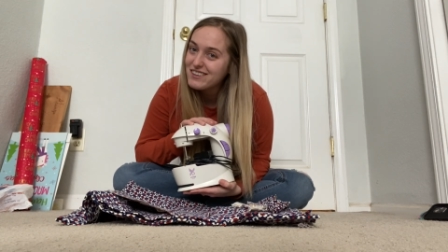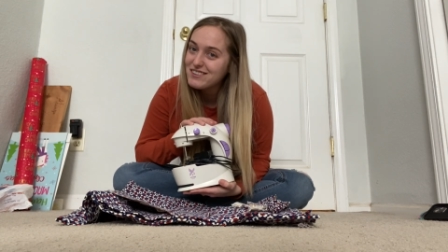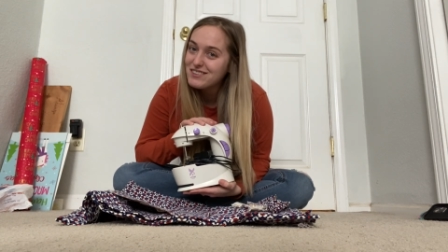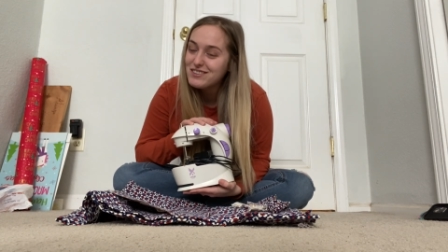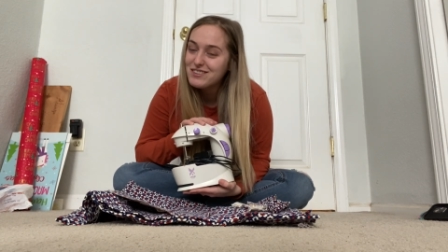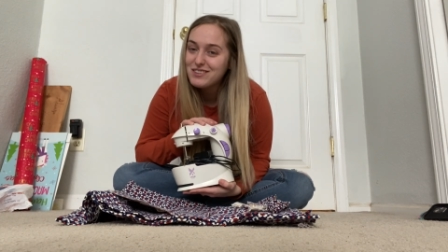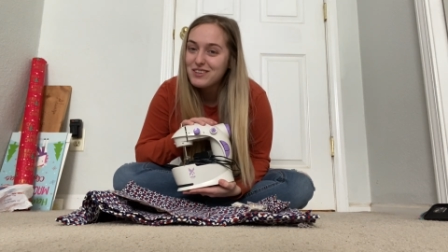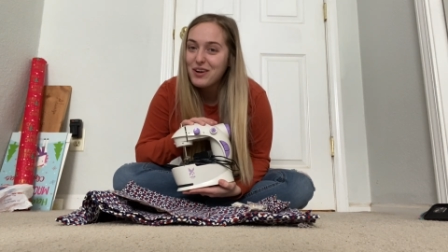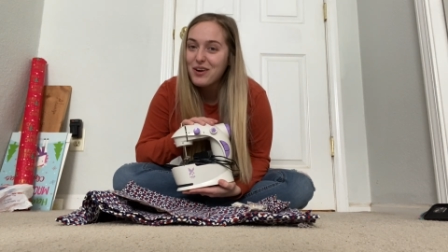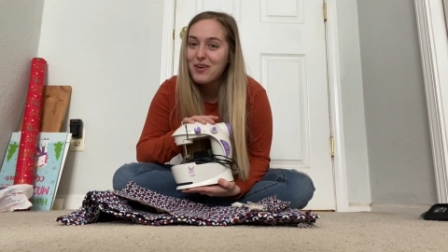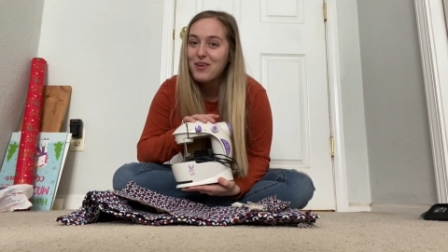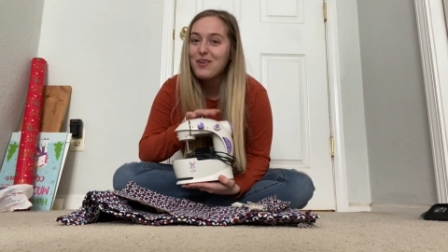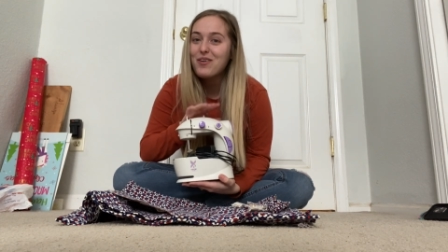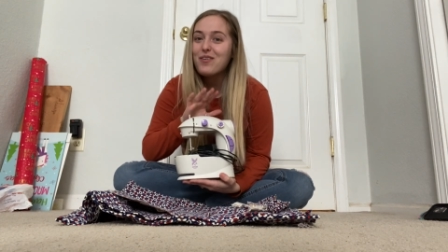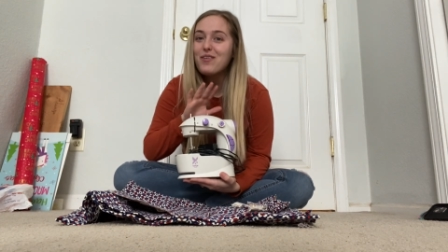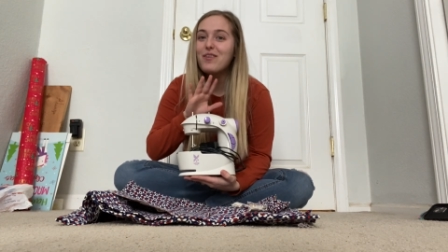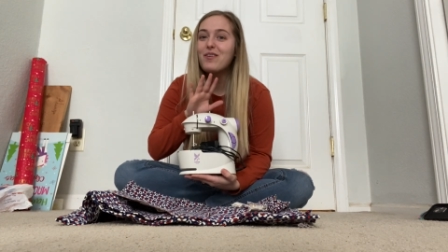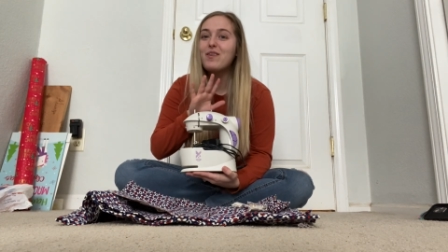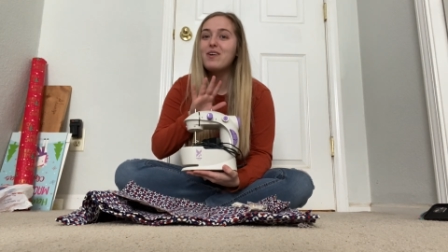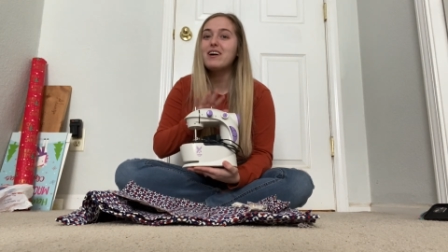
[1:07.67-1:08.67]

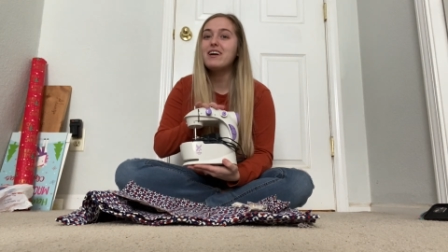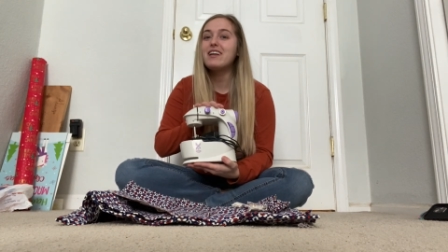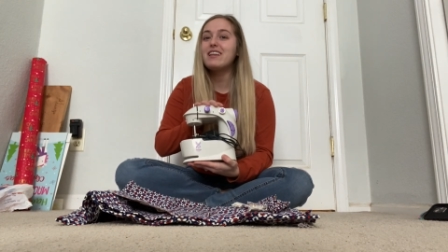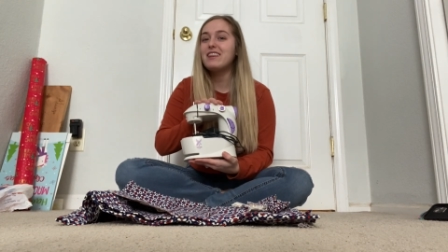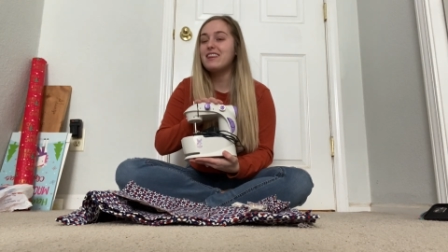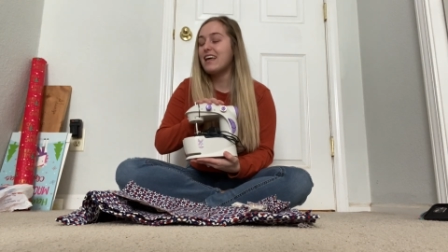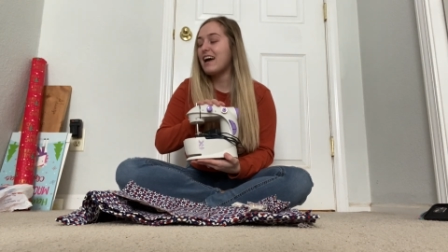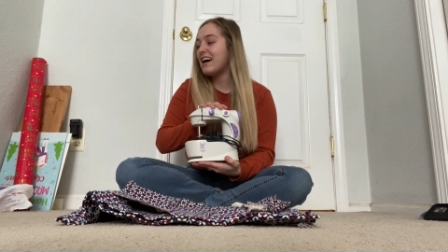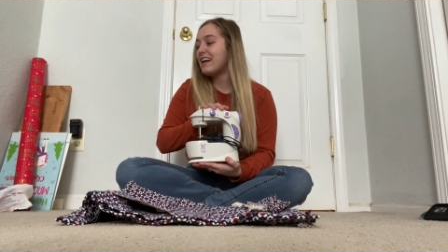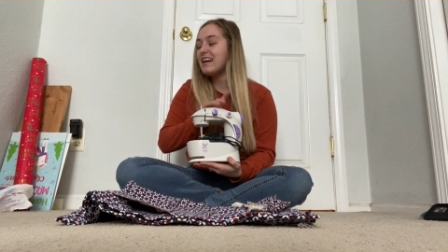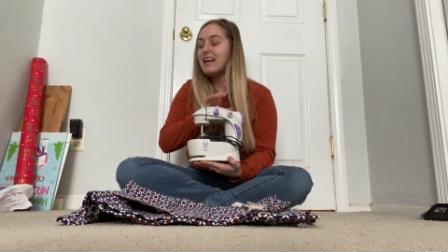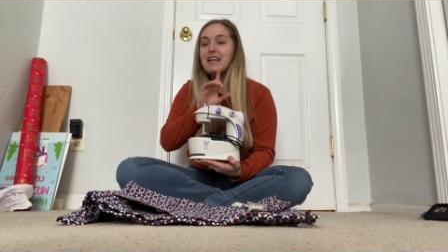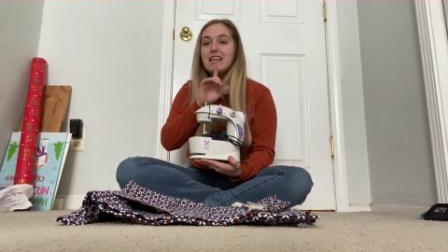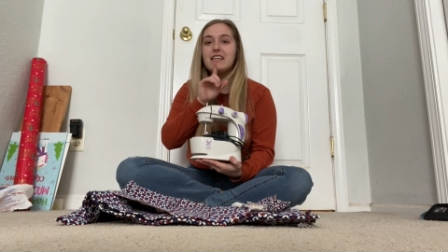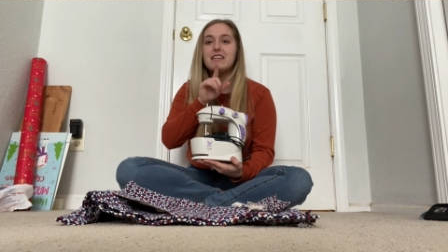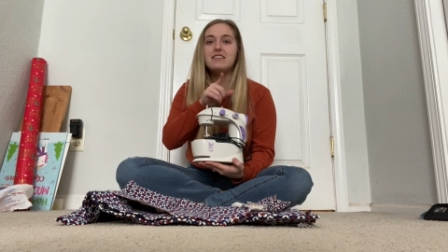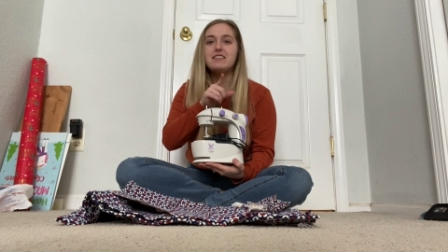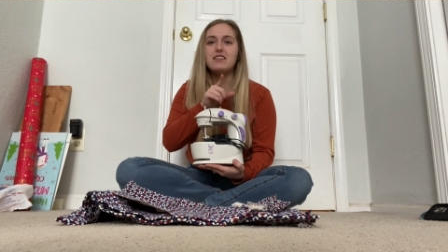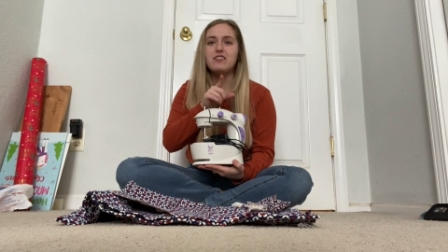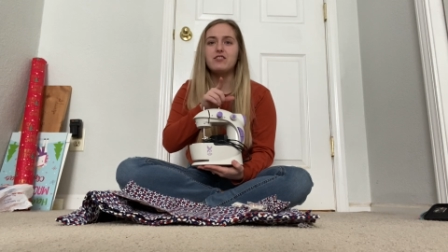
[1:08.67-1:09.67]
So that, and
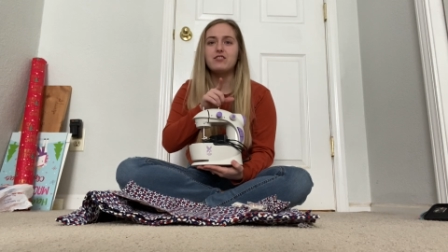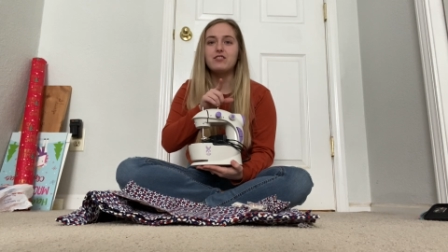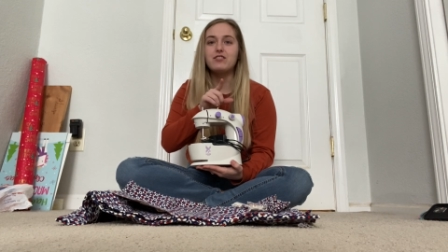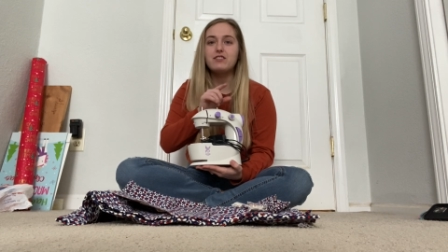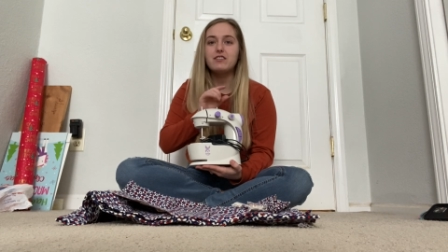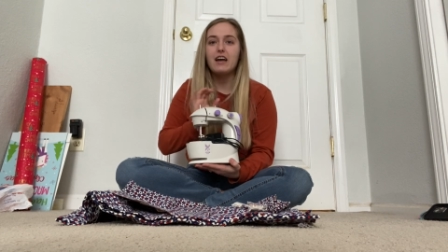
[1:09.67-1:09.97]
then scissors.